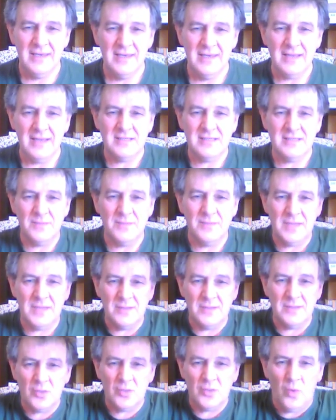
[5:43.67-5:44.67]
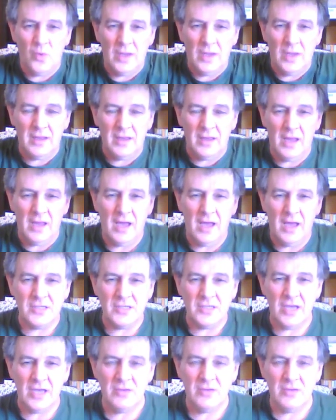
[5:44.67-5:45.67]
and sometimes quite
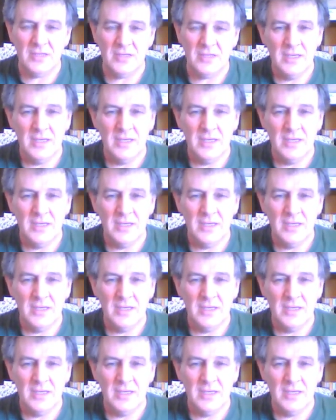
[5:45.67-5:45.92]
large out.